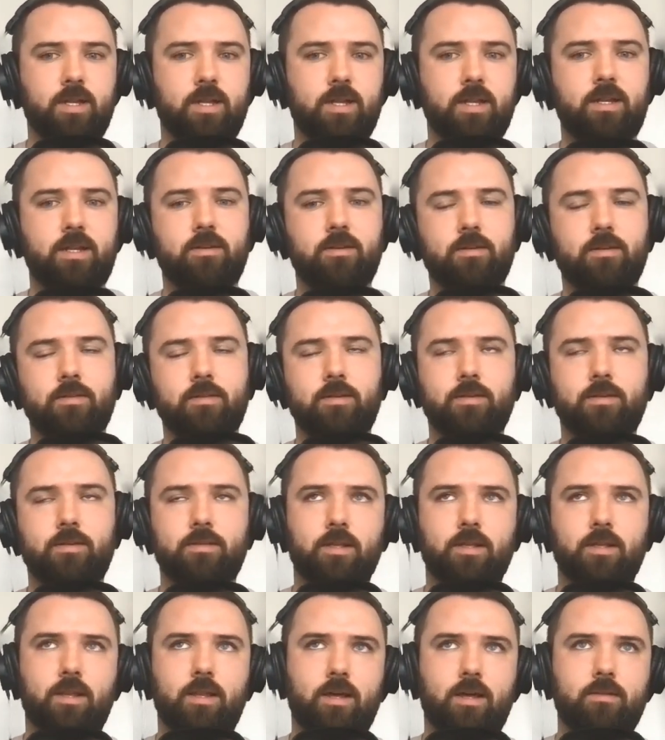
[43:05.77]
And I know there's
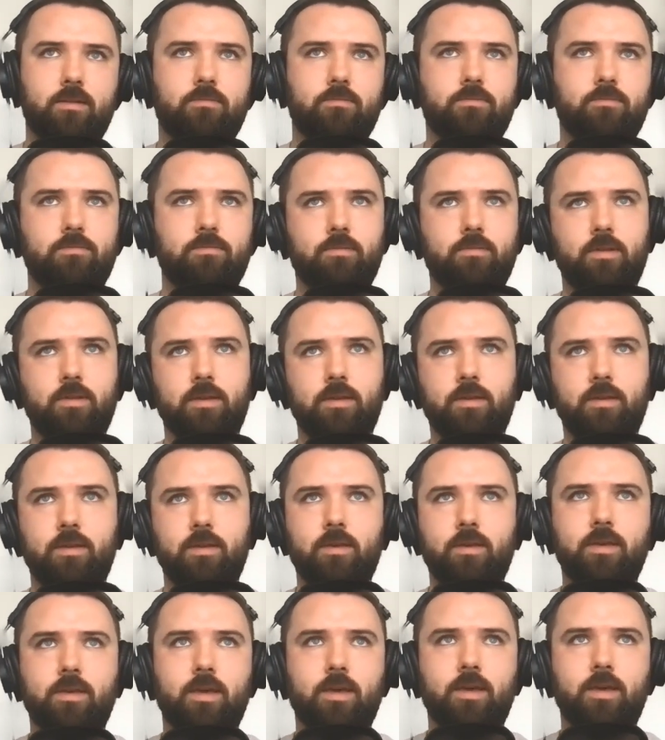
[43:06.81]
a lot of
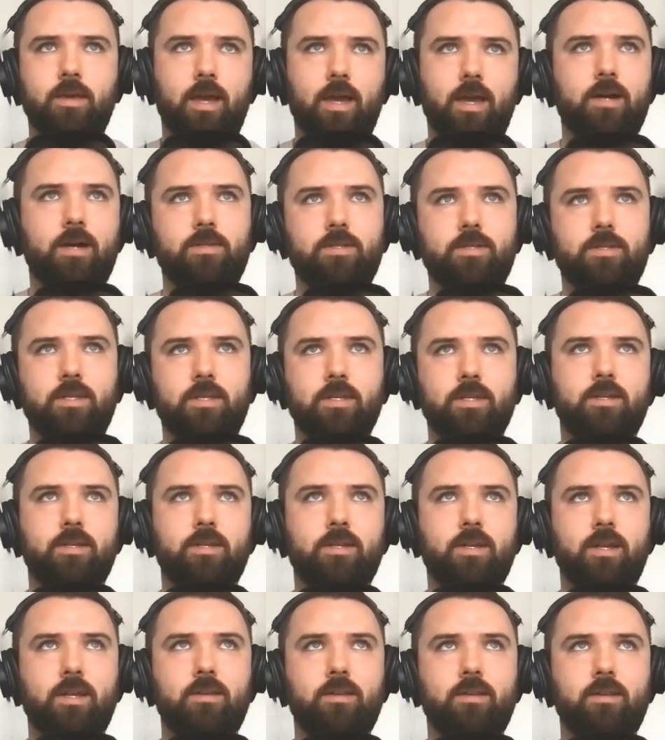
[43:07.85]
accounting
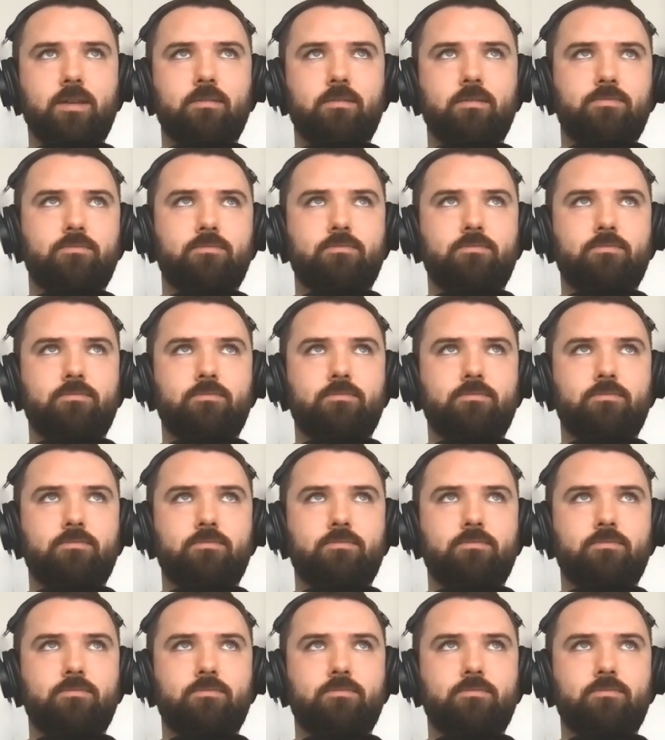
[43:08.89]
kind of